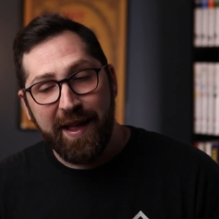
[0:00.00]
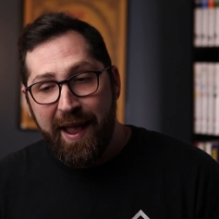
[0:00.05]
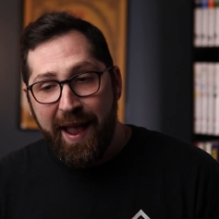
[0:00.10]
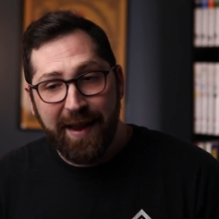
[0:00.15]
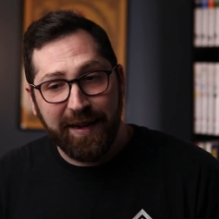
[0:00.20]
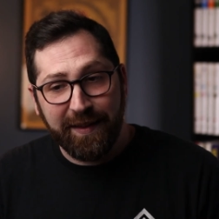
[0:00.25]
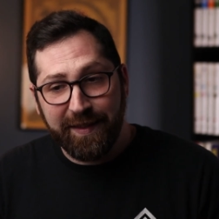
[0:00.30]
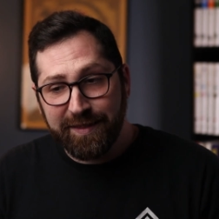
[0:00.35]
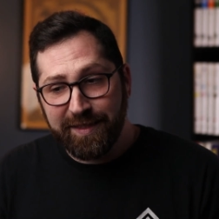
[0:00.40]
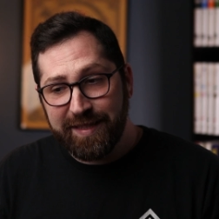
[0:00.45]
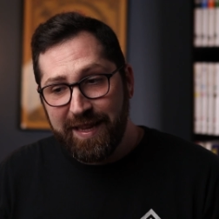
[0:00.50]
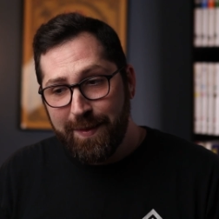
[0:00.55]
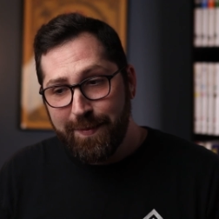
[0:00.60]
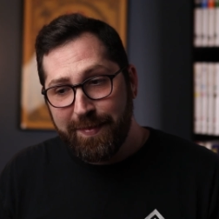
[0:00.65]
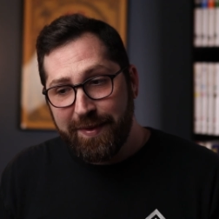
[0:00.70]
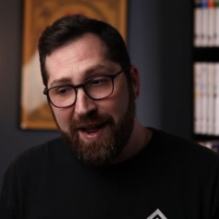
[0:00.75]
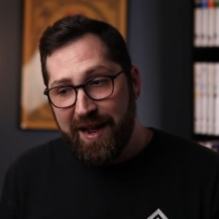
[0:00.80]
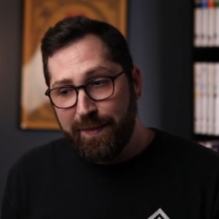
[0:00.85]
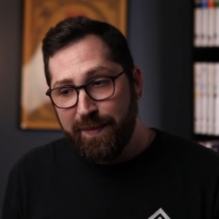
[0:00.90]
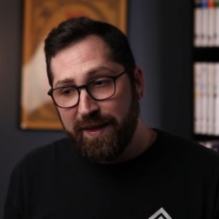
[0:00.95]
And at the same
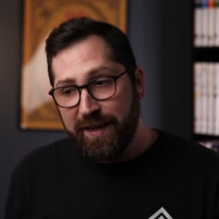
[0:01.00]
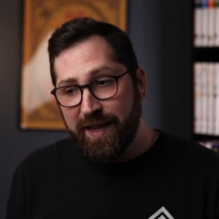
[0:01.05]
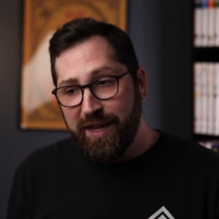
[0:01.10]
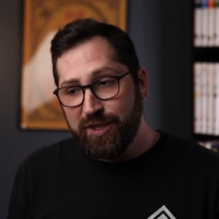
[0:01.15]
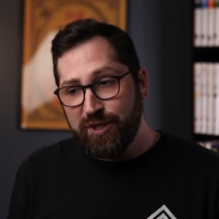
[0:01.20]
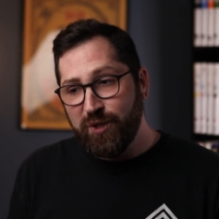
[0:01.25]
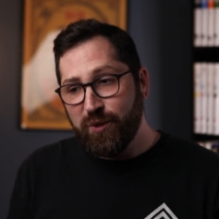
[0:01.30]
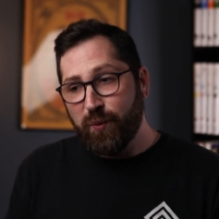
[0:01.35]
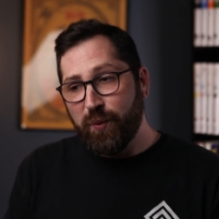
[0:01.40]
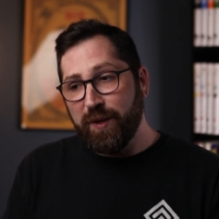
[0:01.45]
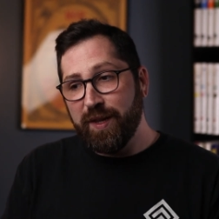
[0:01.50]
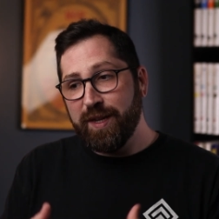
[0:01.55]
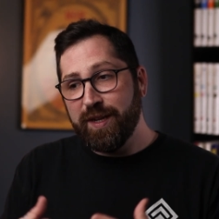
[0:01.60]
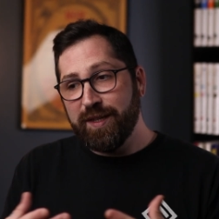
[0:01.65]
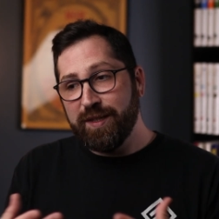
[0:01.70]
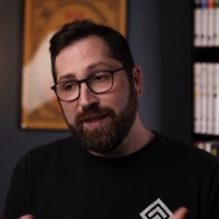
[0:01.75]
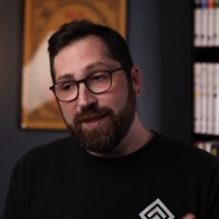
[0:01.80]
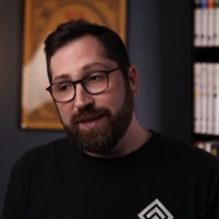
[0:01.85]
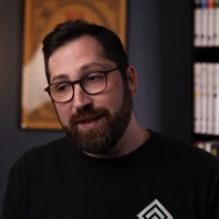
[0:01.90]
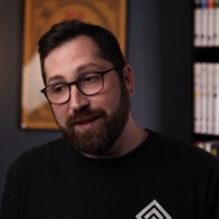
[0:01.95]
time, it gets you really
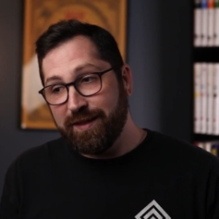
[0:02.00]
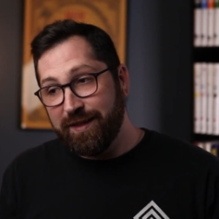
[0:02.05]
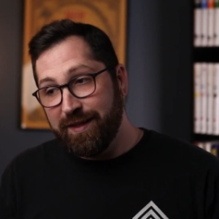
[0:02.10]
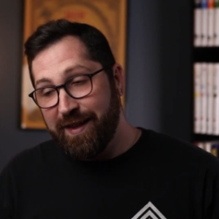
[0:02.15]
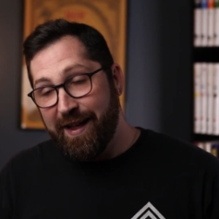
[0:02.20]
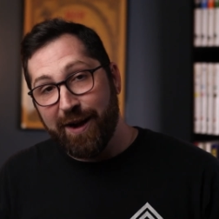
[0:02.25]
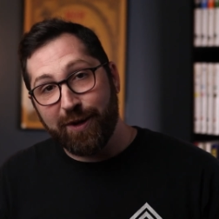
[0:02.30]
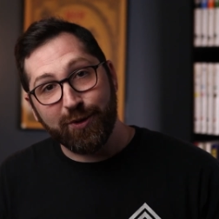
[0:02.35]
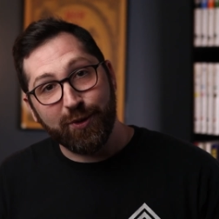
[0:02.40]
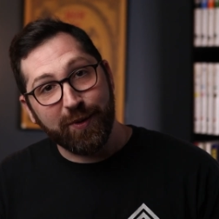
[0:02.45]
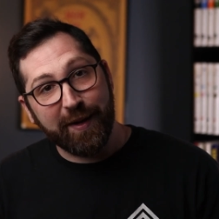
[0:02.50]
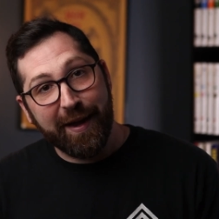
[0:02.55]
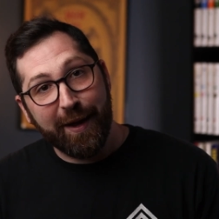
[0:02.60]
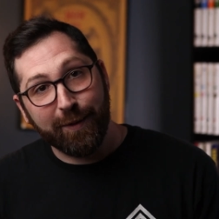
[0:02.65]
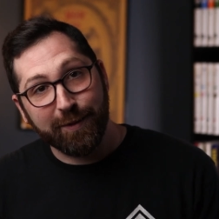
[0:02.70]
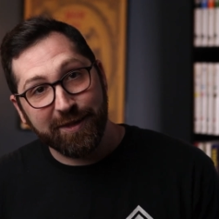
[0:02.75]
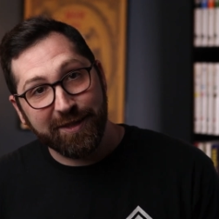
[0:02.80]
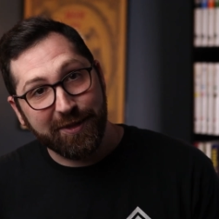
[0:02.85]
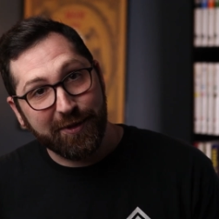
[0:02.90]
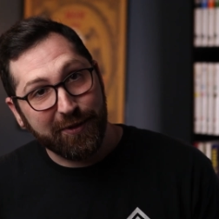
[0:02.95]
good at the actual
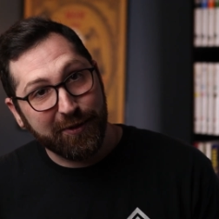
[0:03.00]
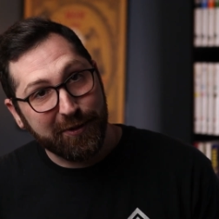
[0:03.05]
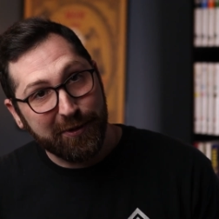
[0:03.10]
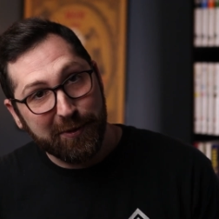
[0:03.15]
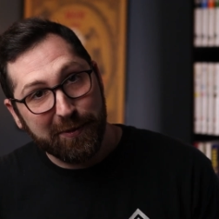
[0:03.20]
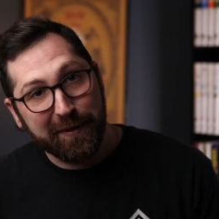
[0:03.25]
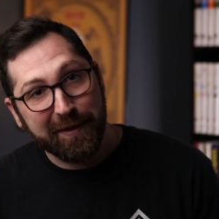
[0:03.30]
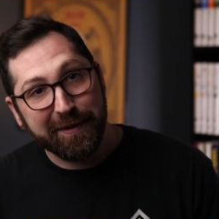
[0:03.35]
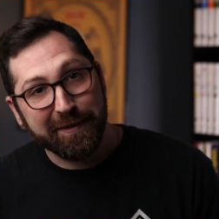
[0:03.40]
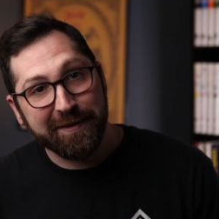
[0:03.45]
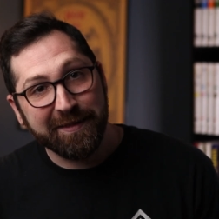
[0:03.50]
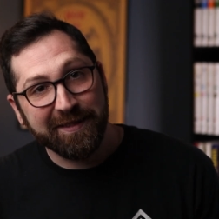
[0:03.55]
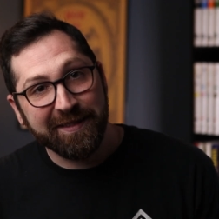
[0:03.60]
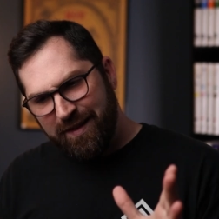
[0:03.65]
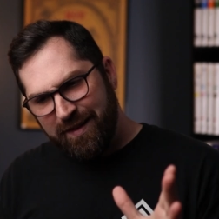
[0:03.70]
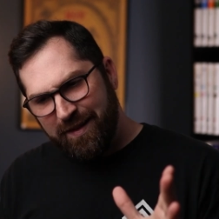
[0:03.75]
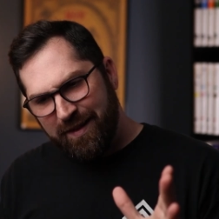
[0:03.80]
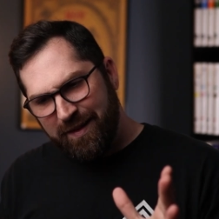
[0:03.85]
counts that you're doing